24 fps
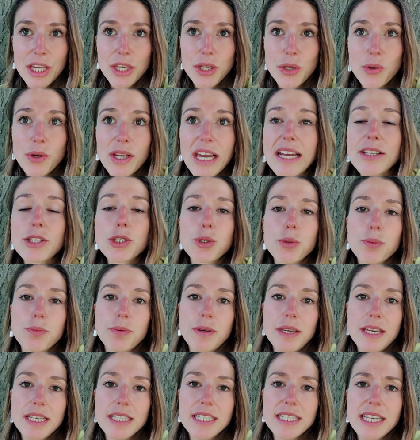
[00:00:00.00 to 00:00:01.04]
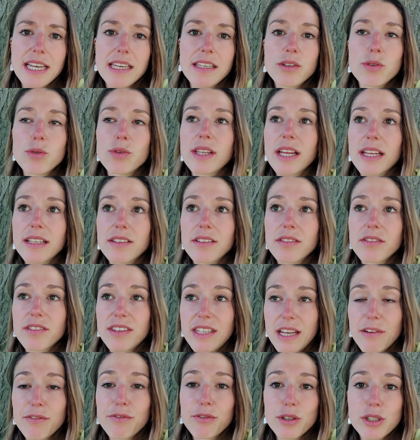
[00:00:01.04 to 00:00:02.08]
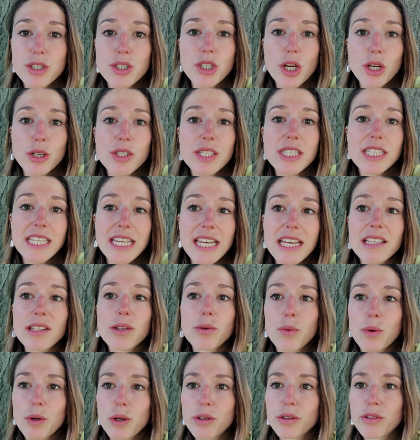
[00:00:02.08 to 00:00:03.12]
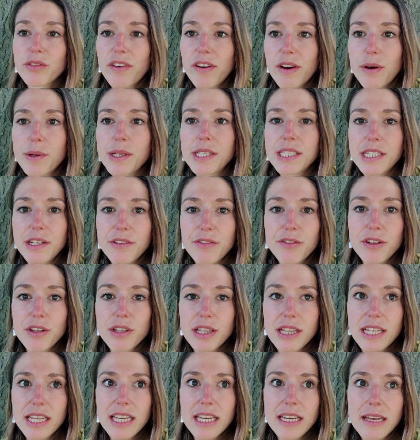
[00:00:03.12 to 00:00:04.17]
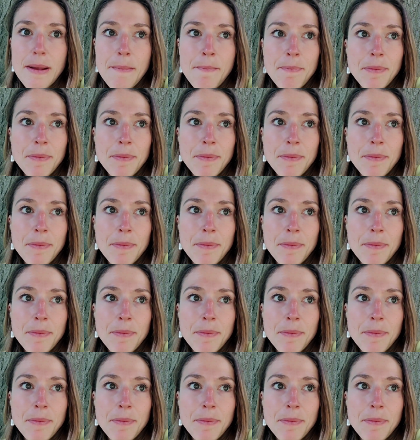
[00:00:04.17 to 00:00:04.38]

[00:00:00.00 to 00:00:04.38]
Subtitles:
you get to peace, and you then therefore start seeing the world very differently.